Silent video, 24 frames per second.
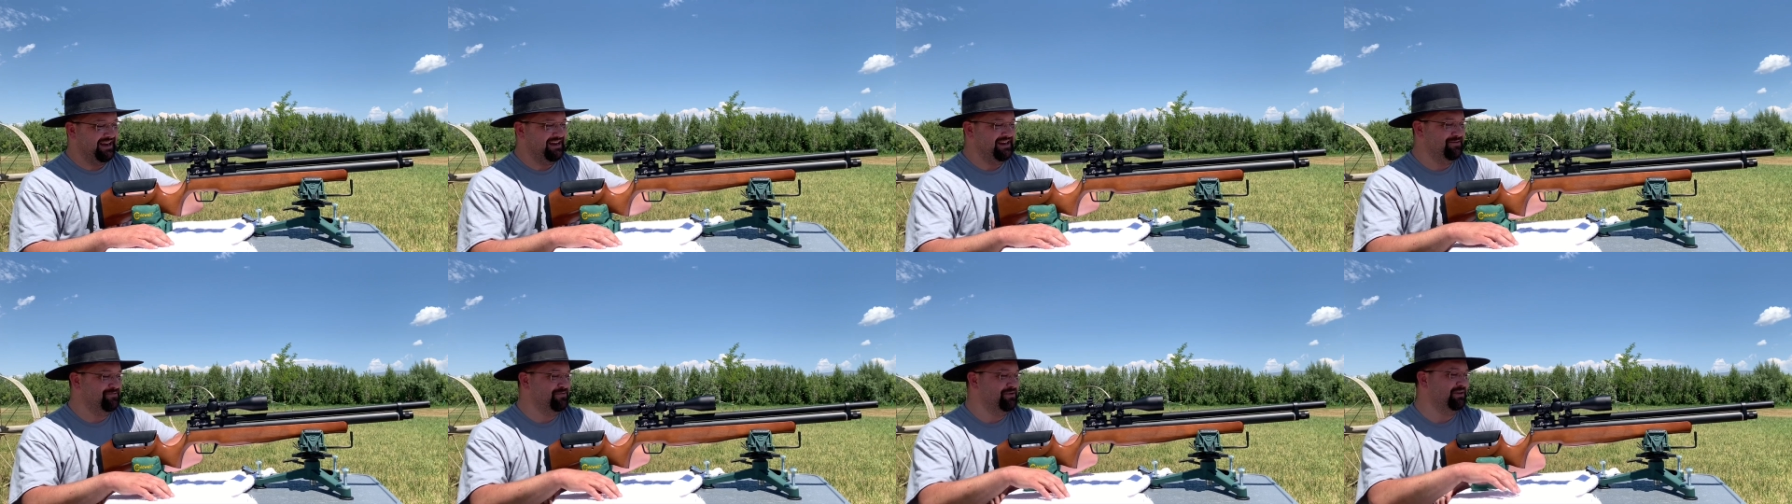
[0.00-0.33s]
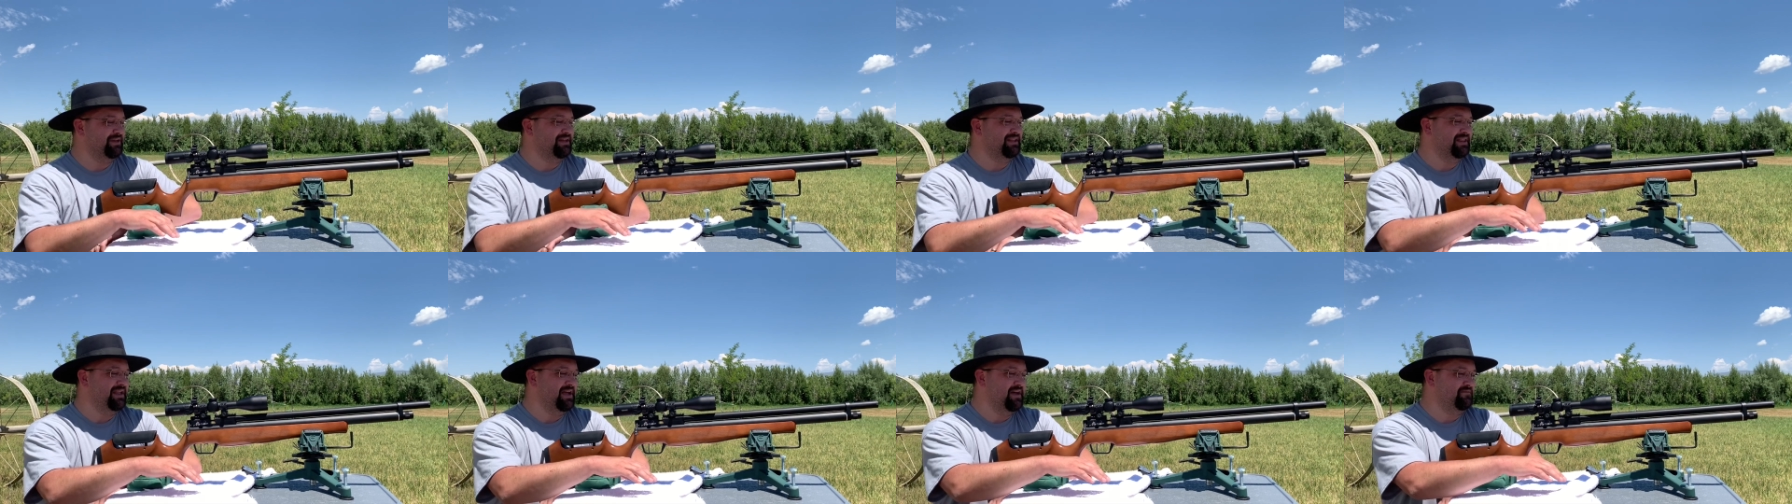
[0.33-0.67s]
he
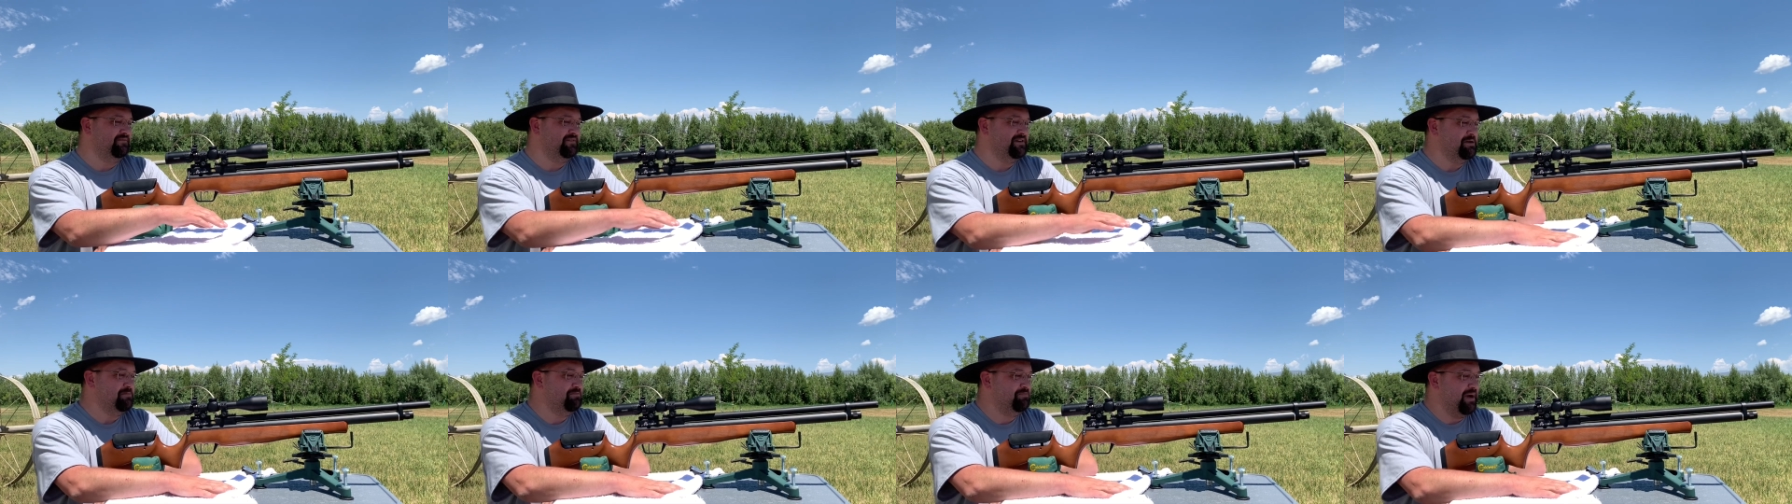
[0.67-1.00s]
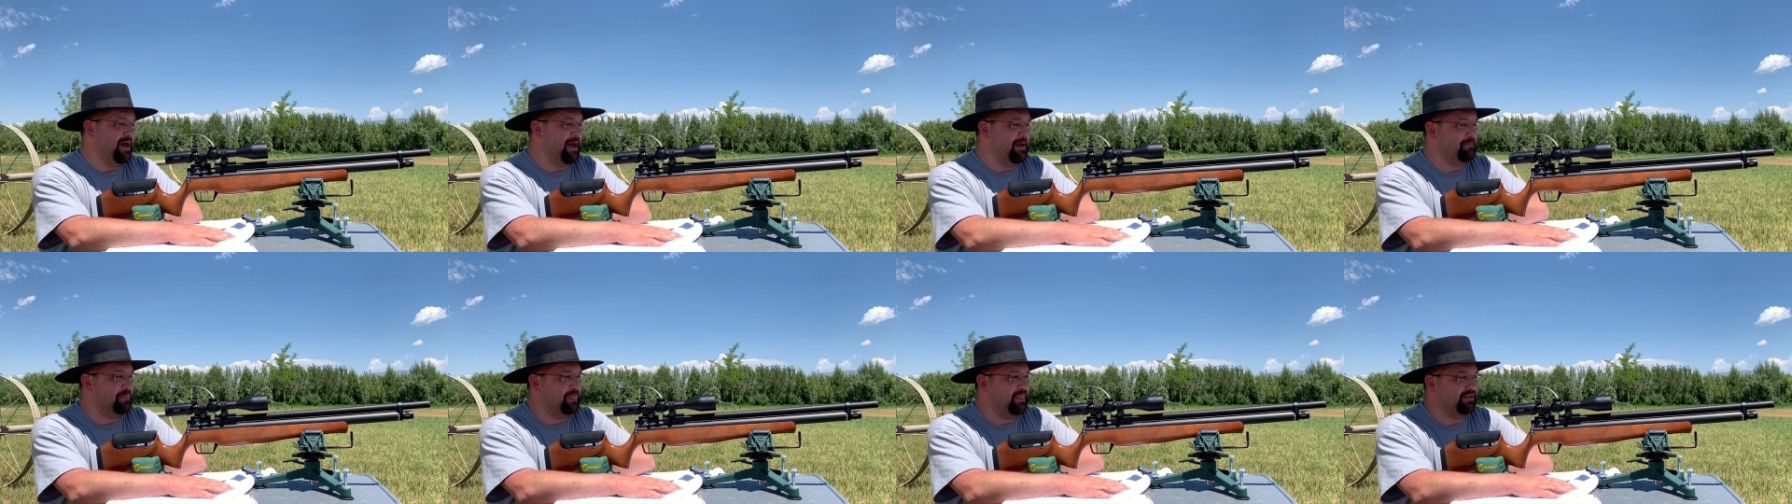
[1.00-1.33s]
really loved it.
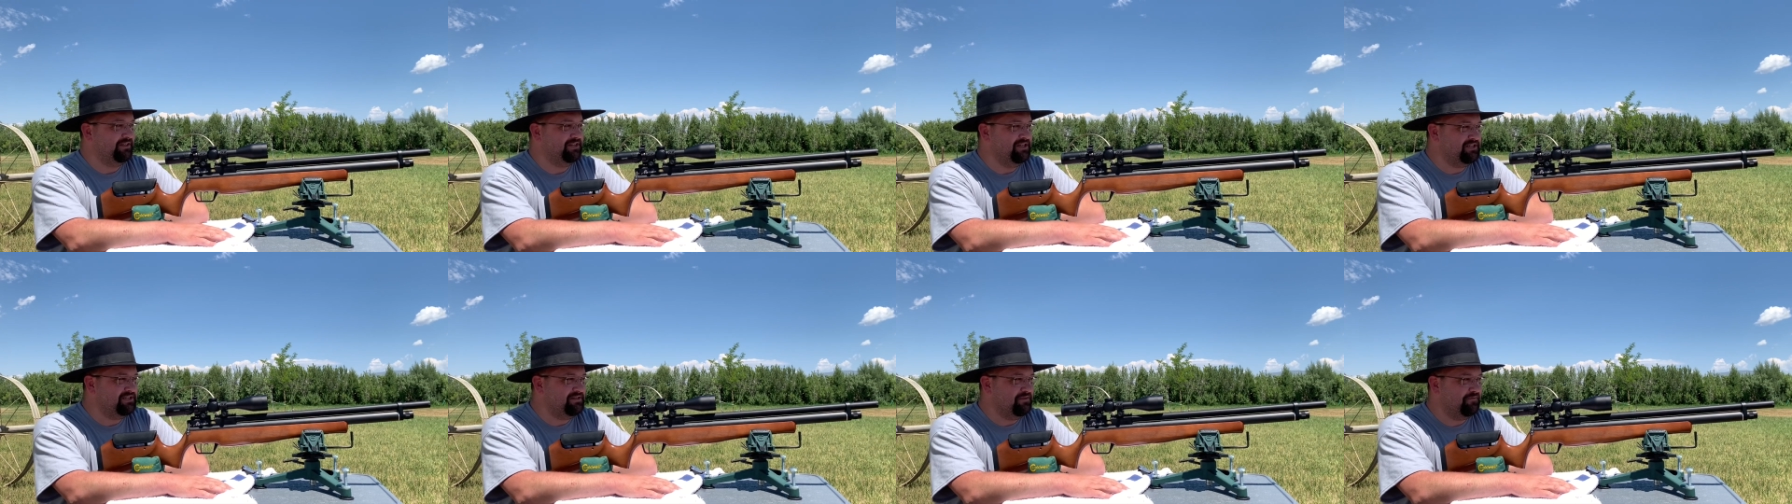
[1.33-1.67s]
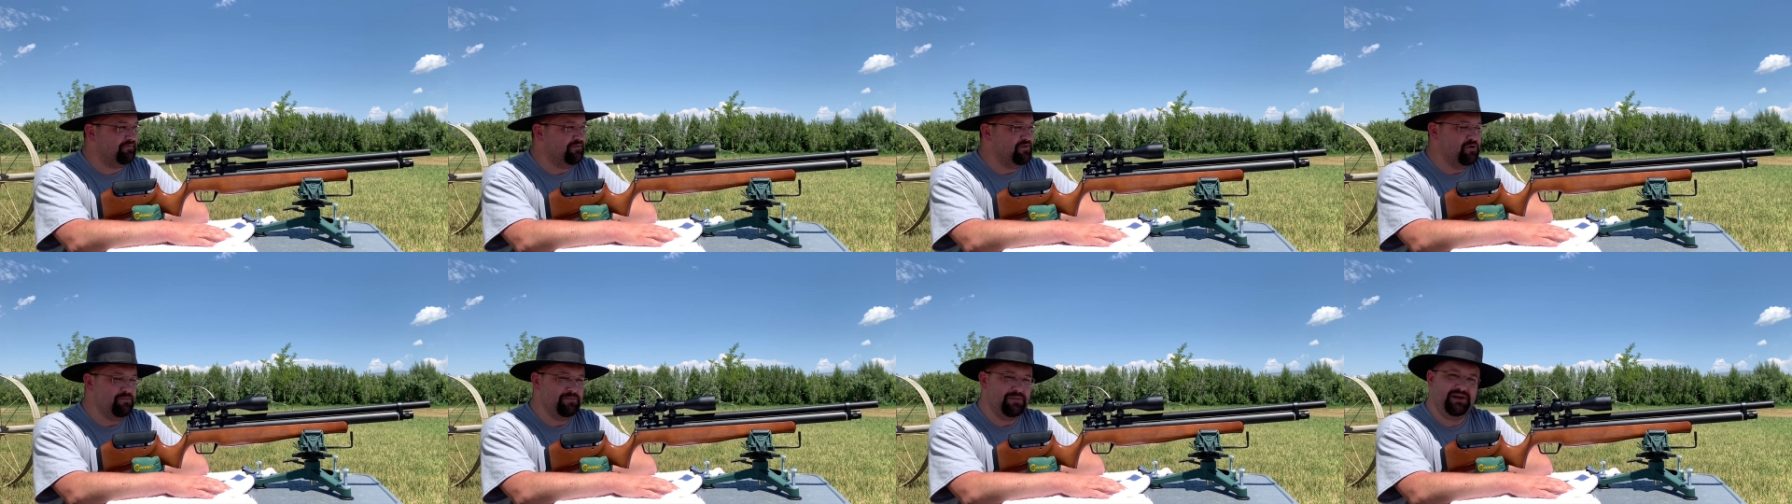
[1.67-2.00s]
But just a
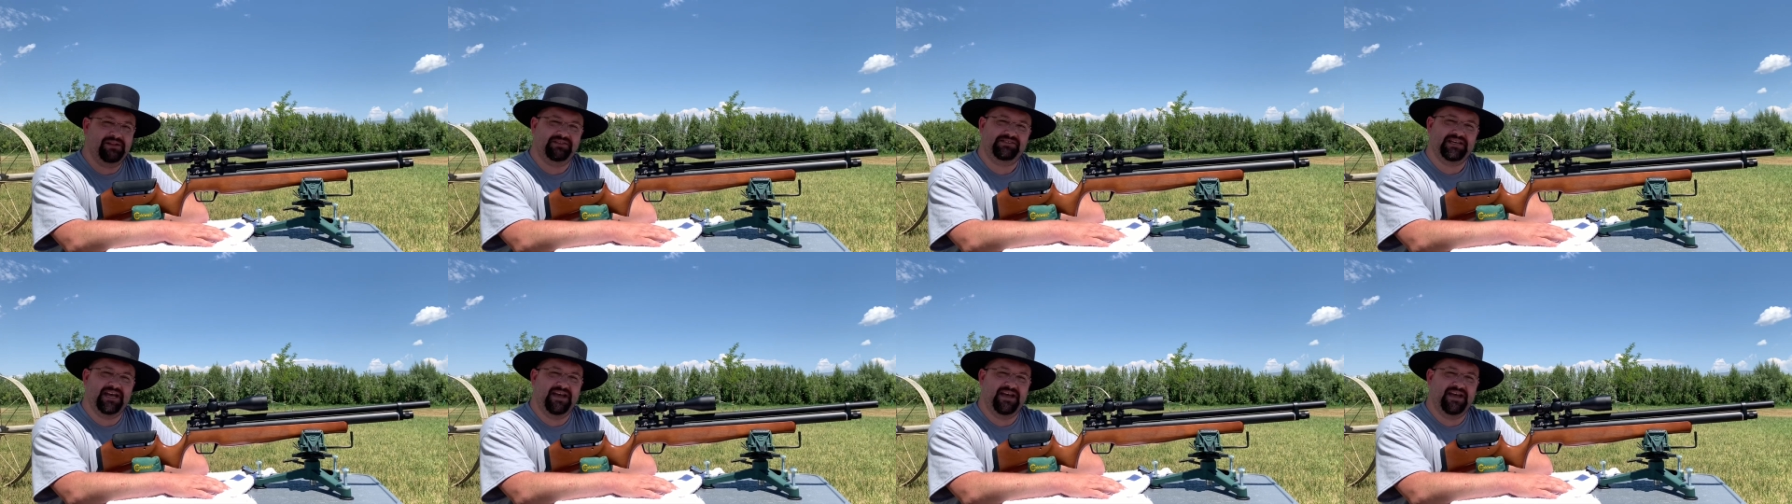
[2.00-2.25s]
few months